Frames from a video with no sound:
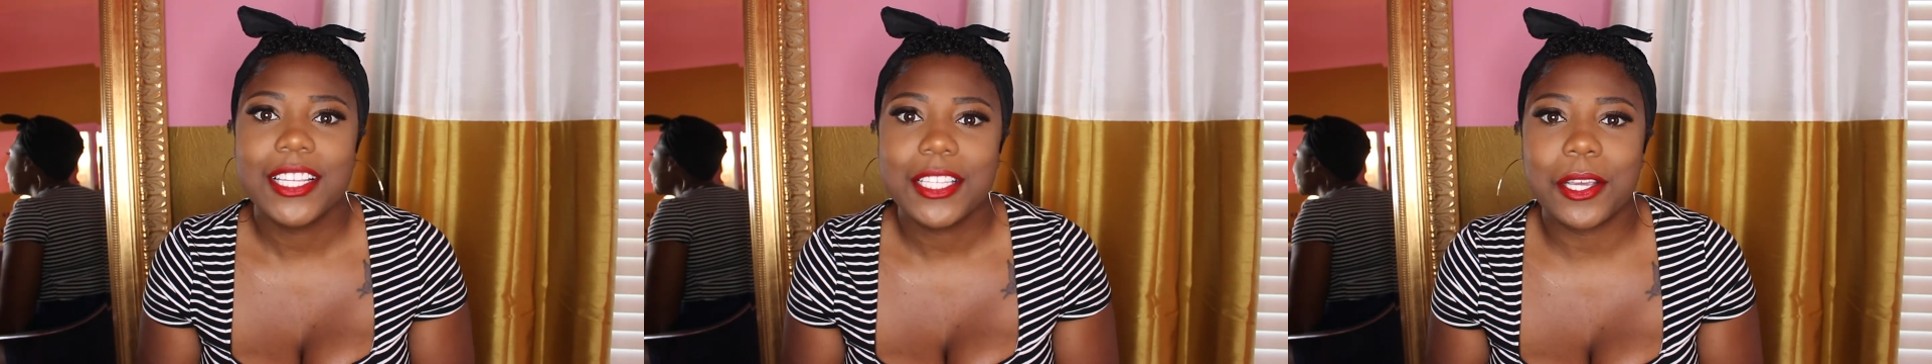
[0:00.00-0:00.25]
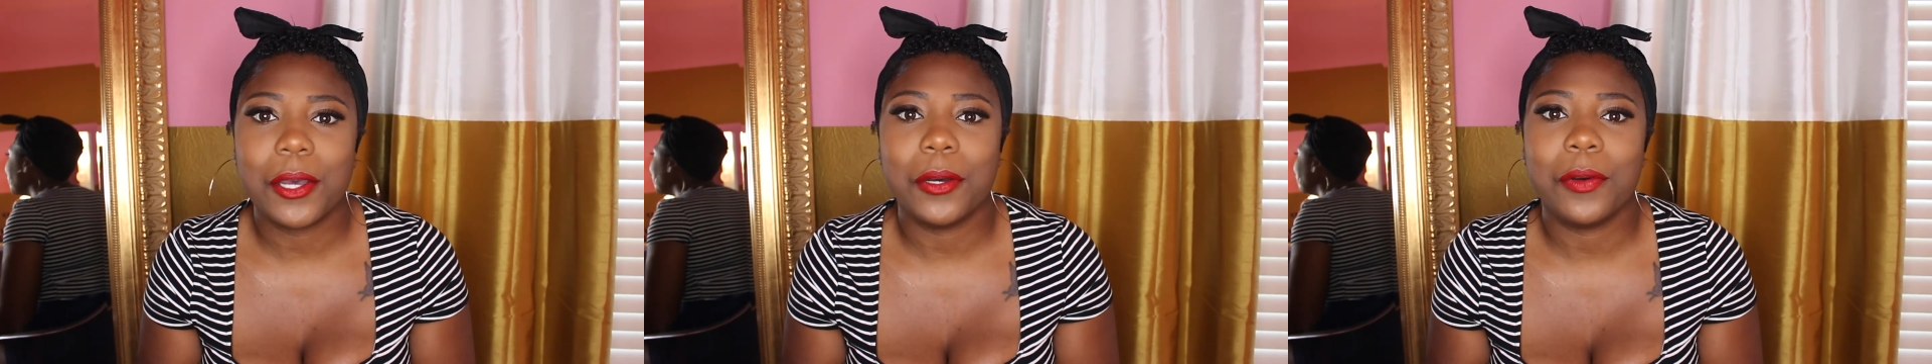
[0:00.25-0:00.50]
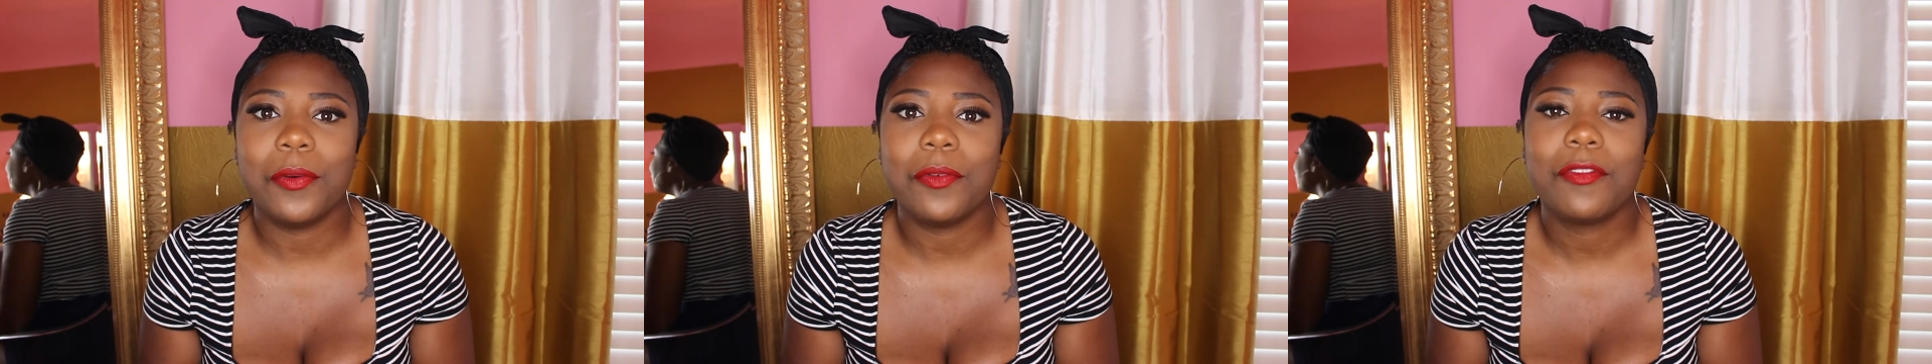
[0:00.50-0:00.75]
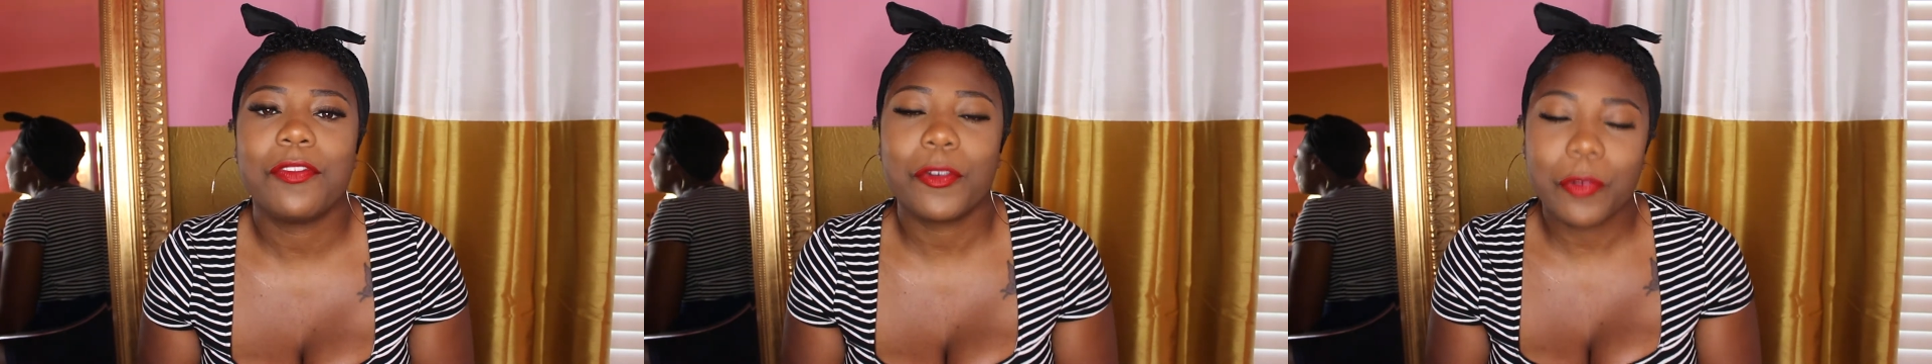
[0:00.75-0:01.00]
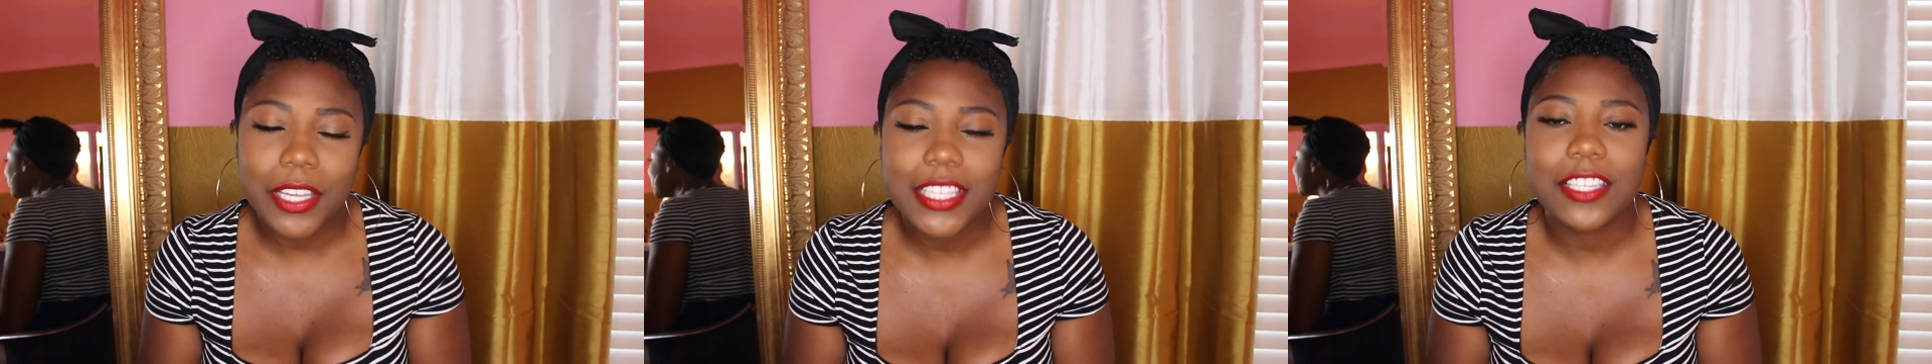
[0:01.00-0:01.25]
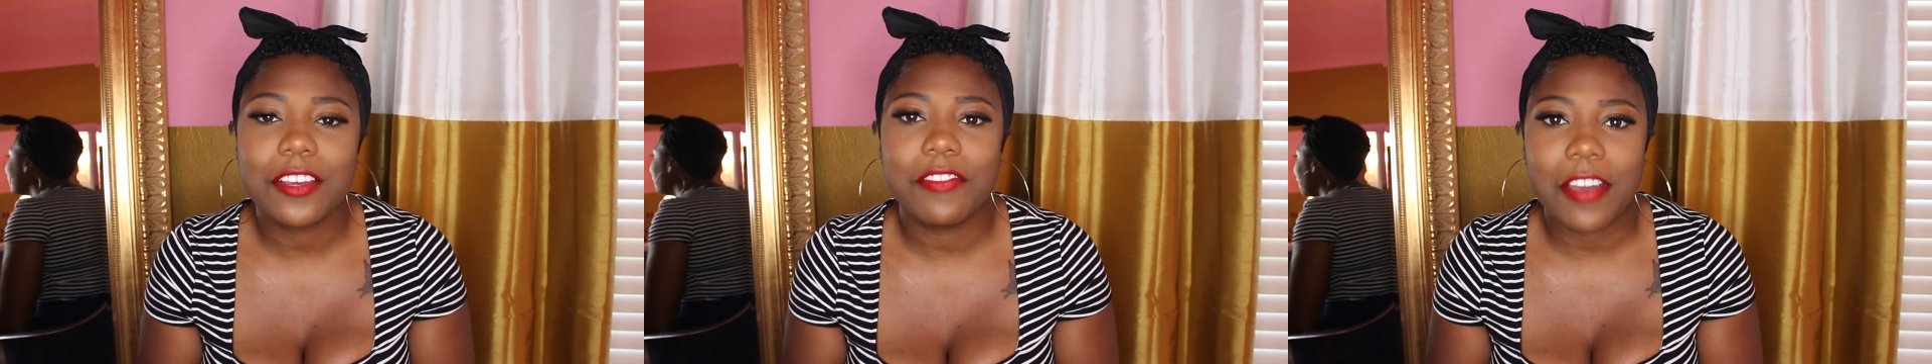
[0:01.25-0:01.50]
So for
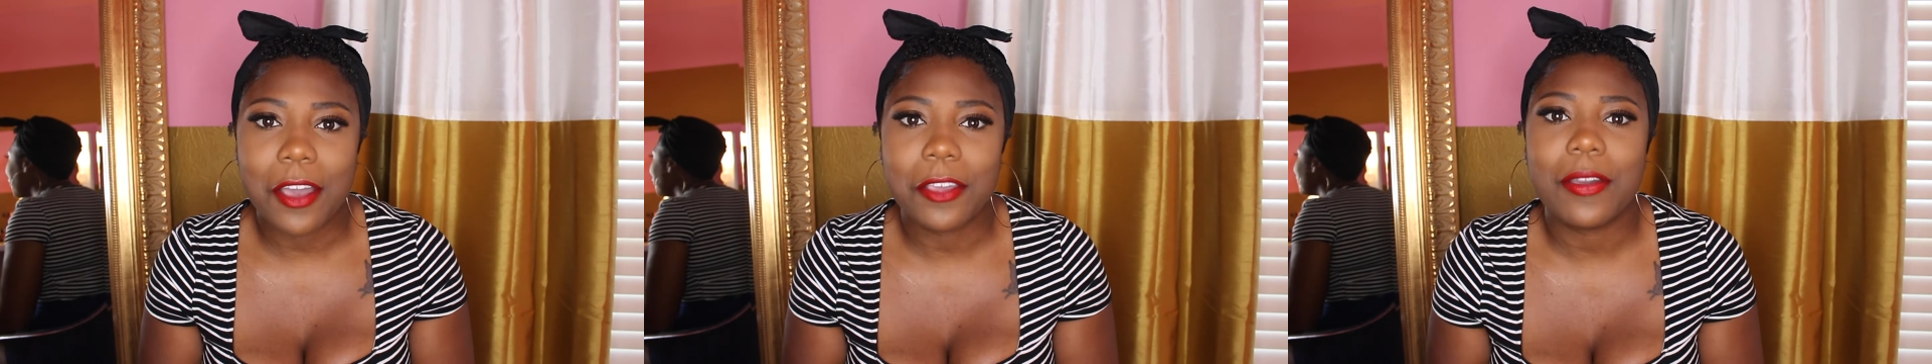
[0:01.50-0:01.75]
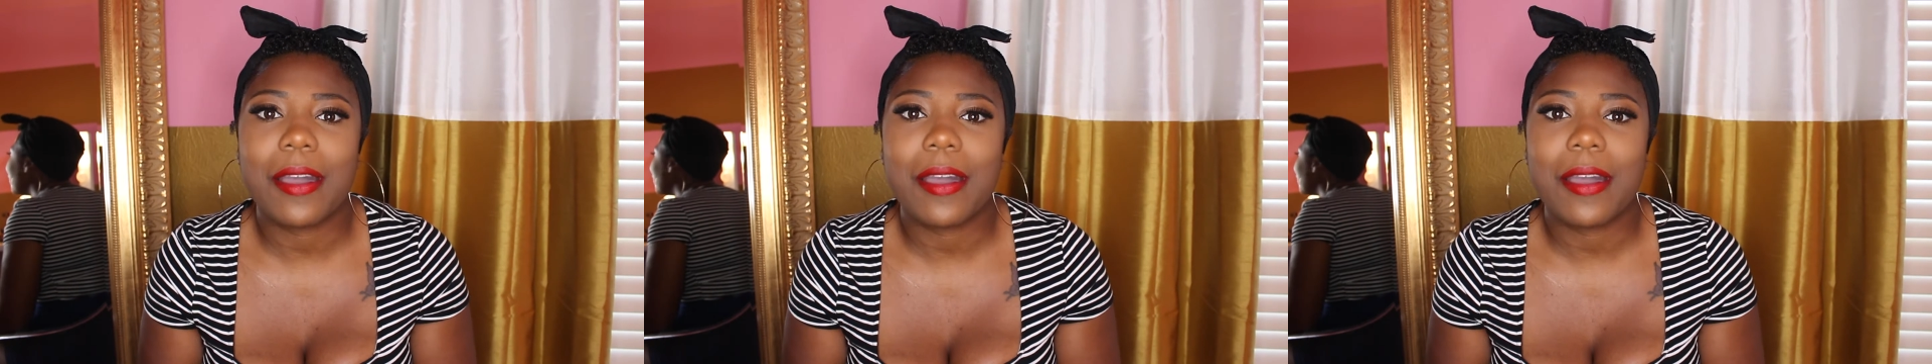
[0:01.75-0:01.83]
resale value,